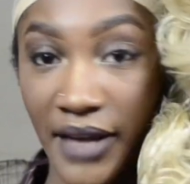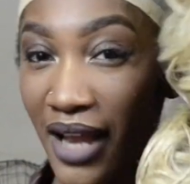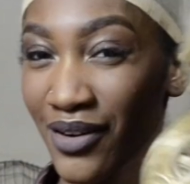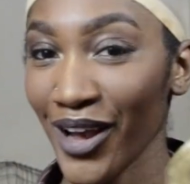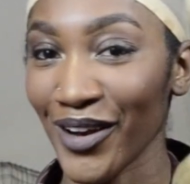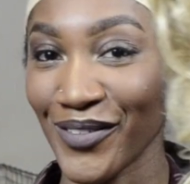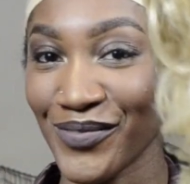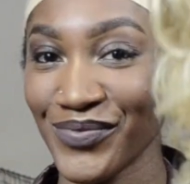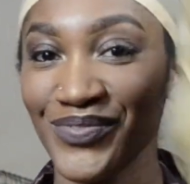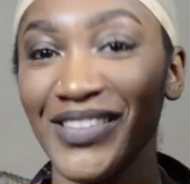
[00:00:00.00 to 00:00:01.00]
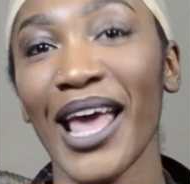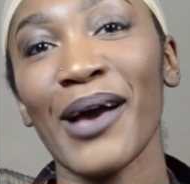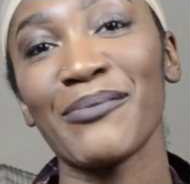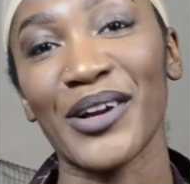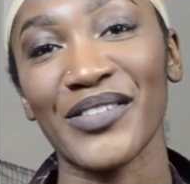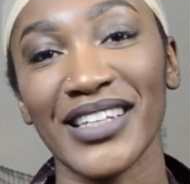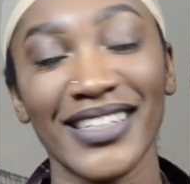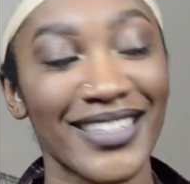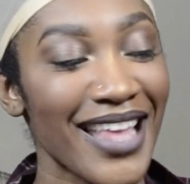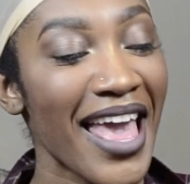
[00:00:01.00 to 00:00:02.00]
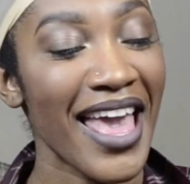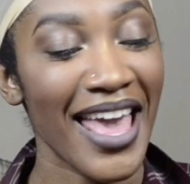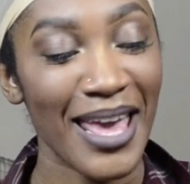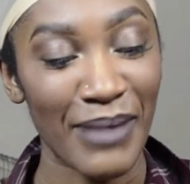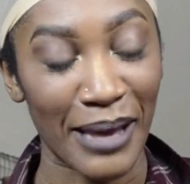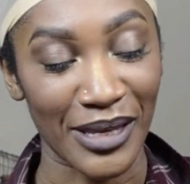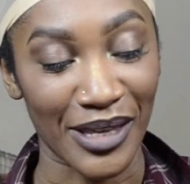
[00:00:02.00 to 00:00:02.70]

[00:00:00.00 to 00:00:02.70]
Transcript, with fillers: I don't know. Now I'm nervous. It might be